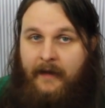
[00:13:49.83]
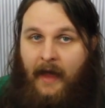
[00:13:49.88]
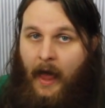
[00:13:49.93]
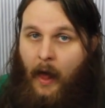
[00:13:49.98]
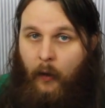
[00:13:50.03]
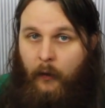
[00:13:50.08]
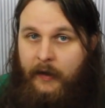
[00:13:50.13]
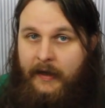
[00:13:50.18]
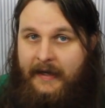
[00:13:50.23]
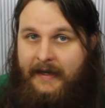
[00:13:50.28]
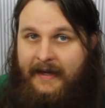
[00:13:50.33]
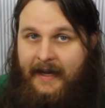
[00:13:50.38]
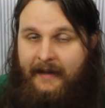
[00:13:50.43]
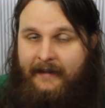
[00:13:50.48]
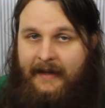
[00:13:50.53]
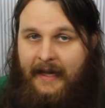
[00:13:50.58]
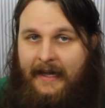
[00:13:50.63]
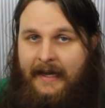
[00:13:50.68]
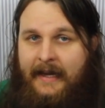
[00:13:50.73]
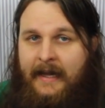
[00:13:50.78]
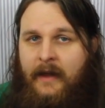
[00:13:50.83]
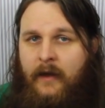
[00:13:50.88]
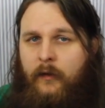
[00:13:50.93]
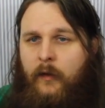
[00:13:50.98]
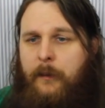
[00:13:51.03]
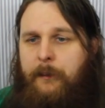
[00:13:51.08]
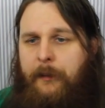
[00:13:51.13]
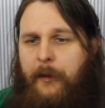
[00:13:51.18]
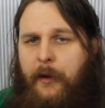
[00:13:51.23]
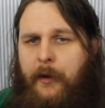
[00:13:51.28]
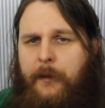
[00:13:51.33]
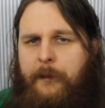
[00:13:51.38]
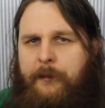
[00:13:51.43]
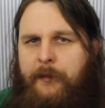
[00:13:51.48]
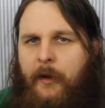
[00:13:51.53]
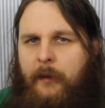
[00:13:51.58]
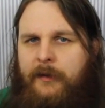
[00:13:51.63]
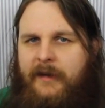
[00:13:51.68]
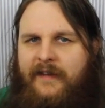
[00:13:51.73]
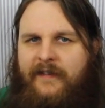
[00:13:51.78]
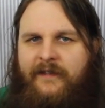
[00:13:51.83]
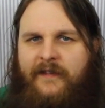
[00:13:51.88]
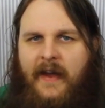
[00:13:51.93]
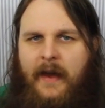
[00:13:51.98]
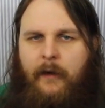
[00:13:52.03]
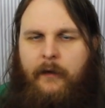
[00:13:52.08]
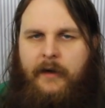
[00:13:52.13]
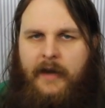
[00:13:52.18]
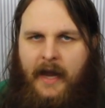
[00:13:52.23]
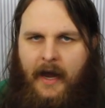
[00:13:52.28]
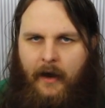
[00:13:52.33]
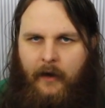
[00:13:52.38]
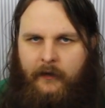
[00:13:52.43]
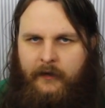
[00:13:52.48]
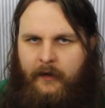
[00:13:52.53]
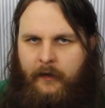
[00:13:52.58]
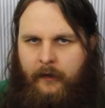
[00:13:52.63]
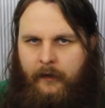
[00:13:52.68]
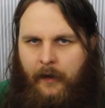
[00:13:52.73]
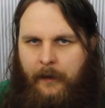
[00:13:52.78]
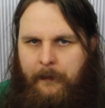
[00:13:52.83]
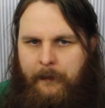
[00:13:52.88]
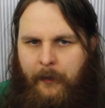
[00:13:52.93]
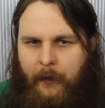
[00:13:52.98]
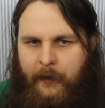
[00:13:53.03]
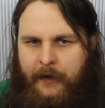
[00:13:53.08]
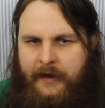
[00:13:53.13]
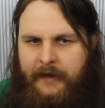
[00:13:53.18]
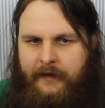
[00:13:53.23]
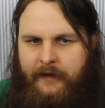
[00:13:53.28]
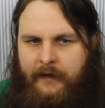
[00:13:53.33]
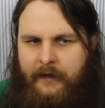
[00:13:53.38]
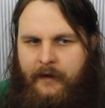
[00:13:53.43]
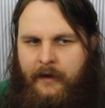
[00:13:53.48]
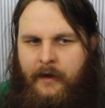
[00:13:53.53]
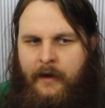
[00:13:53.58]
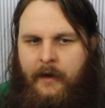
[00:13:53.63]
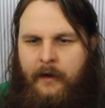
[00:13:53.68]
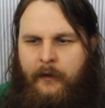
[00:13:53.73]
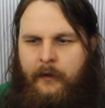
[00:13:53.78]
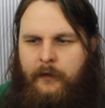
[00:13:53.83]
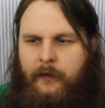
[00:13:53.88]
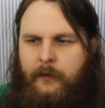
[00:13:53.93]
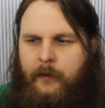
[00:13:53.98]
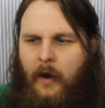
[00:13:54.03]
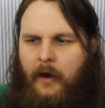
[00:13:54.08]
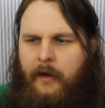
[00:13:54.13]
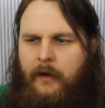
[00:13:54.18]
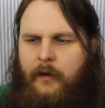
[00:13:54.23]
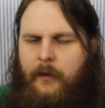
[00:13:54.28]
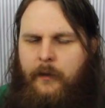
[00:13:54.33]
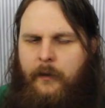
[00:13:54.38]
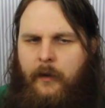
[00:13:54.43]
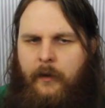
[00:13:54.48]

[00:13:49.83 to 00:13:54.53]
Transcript: Helge didn't get that. So Bernd probably found out at some point because I don't know.